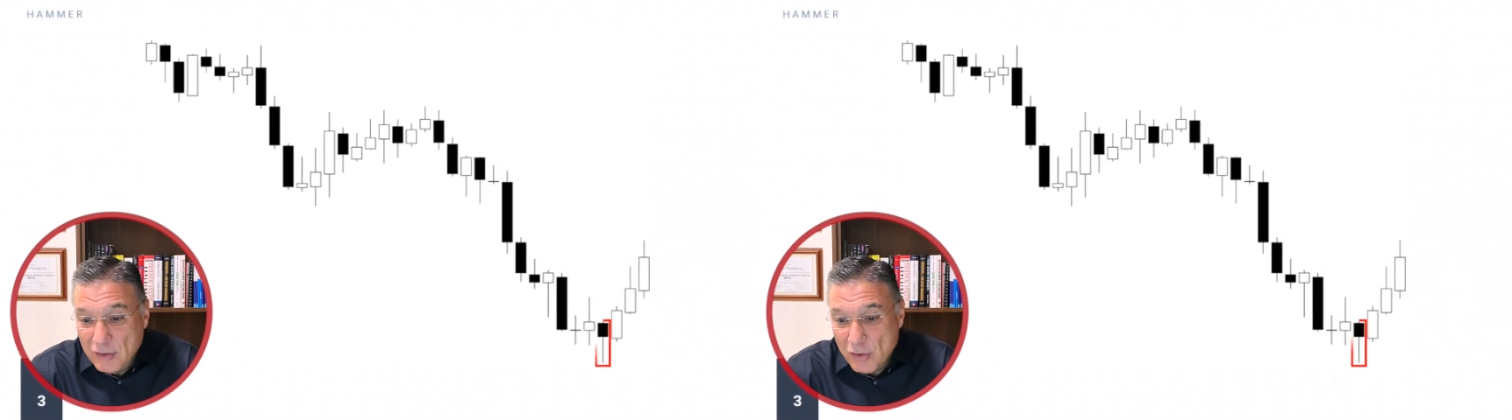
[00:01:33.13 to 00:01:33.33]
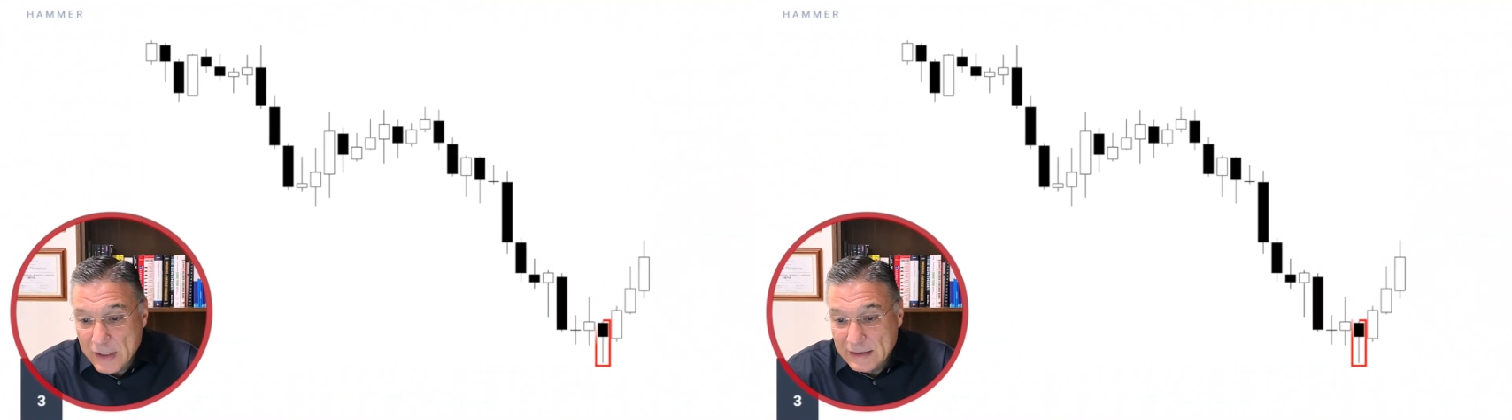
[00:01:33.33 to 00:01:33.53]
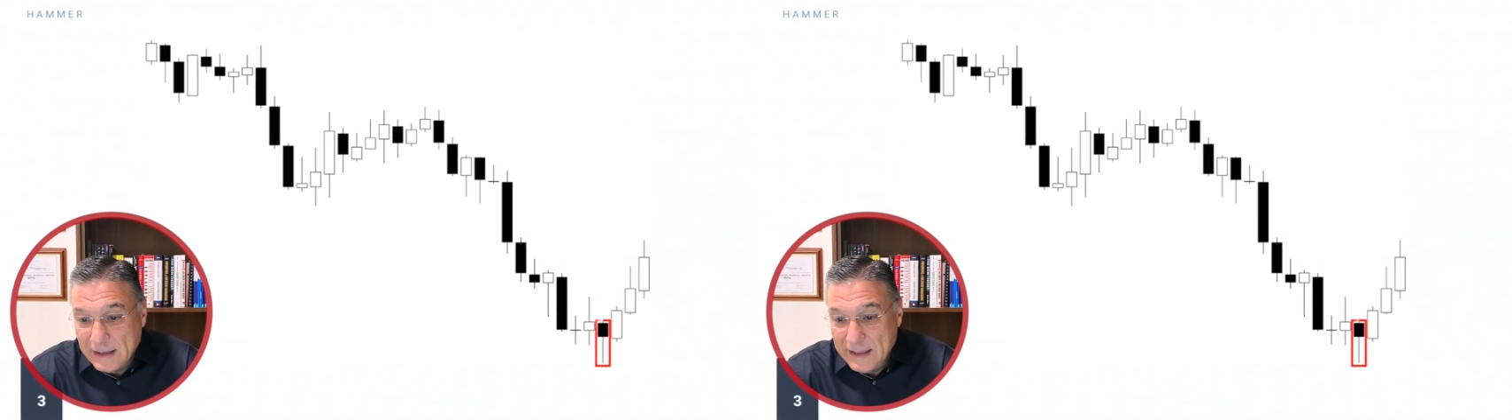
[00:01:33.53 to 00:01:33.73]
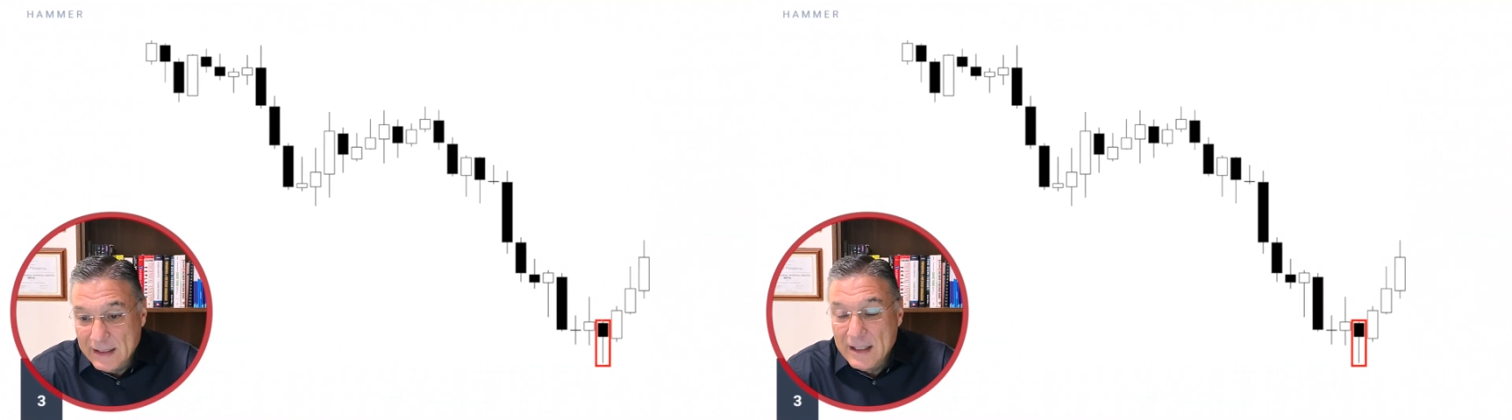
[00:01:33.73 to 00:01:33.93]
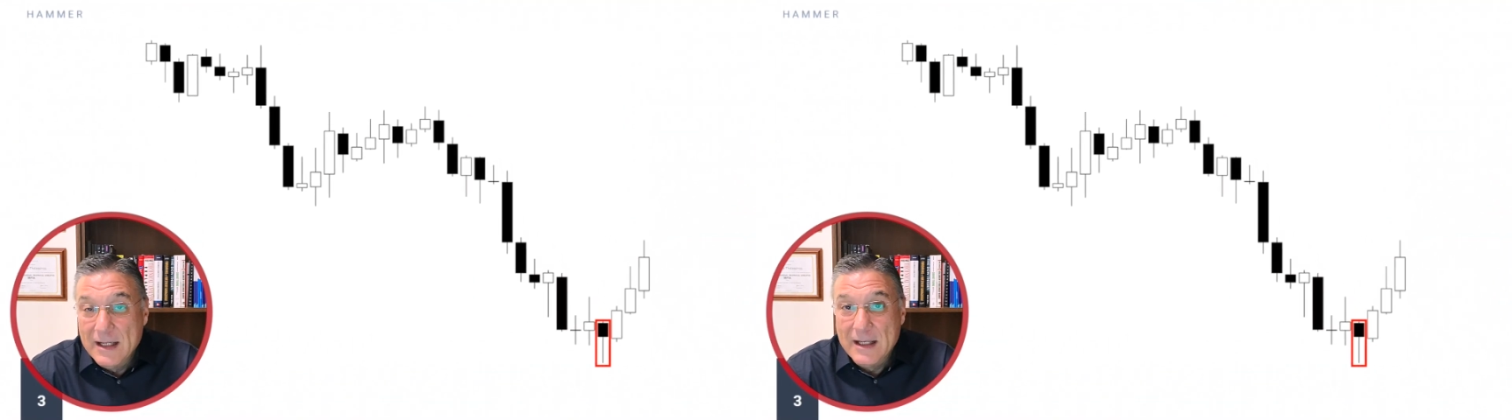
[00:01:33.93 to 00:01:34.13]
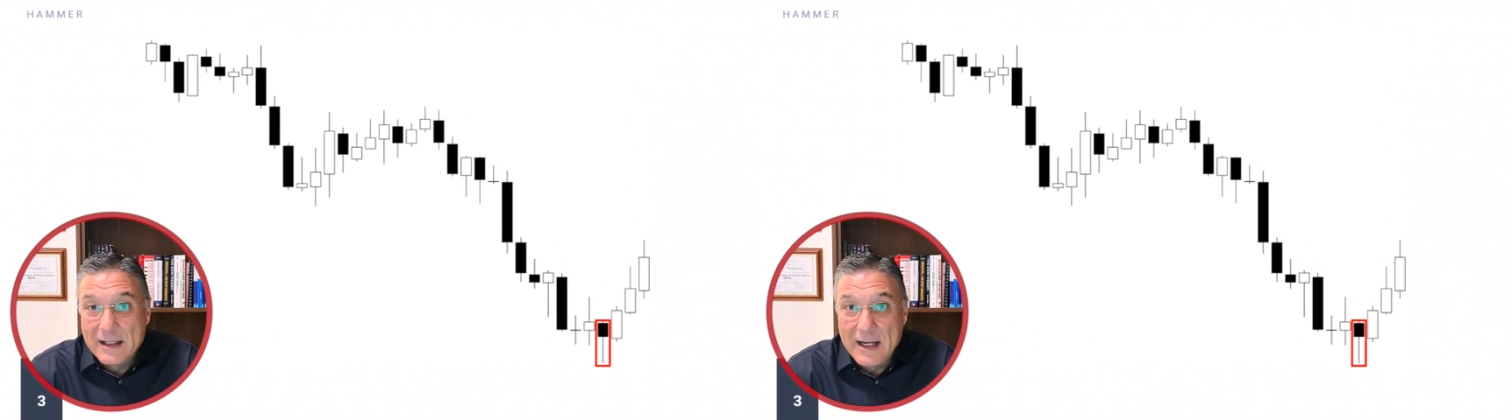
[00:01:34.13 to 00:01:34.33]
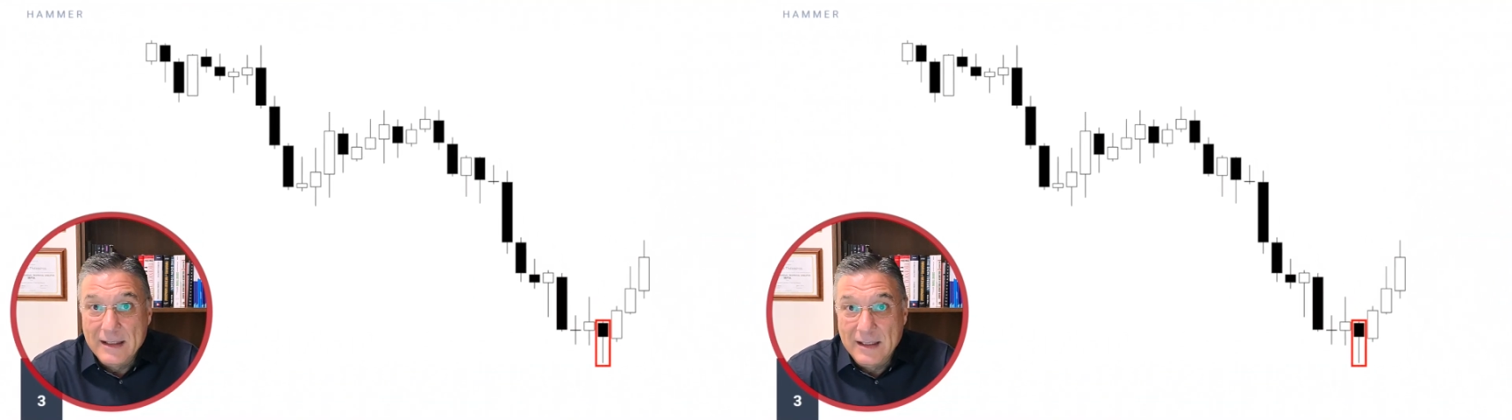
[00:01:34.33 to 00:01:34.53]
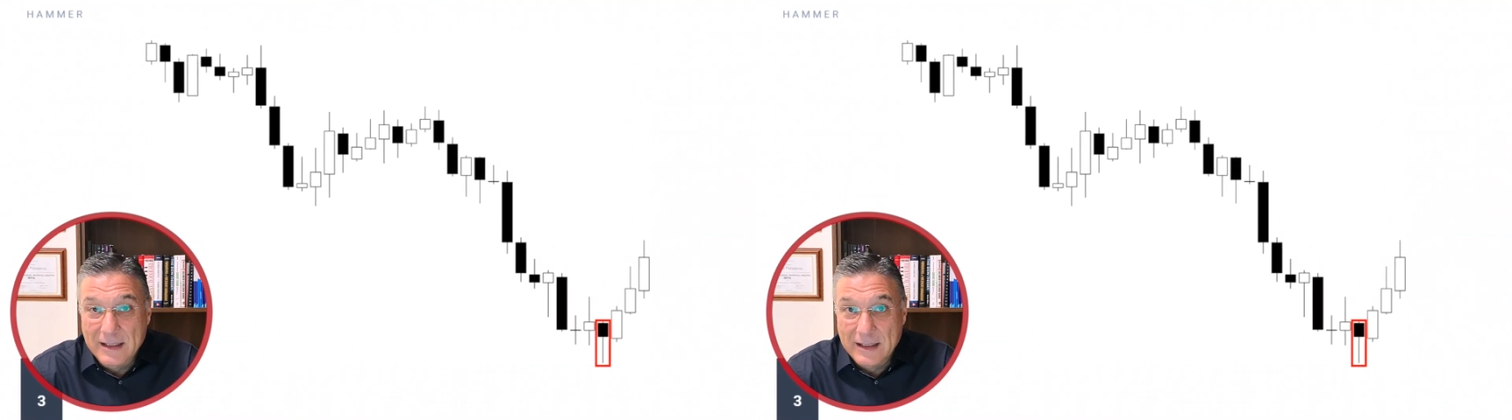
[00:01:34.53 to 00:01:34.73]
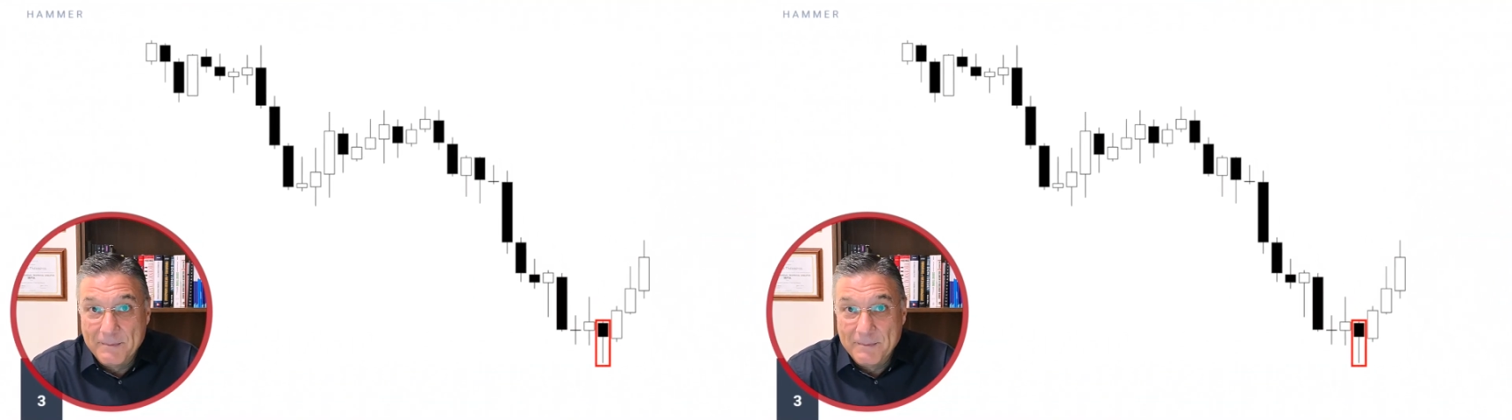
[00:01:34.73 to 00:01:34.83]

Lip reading: correctly right here.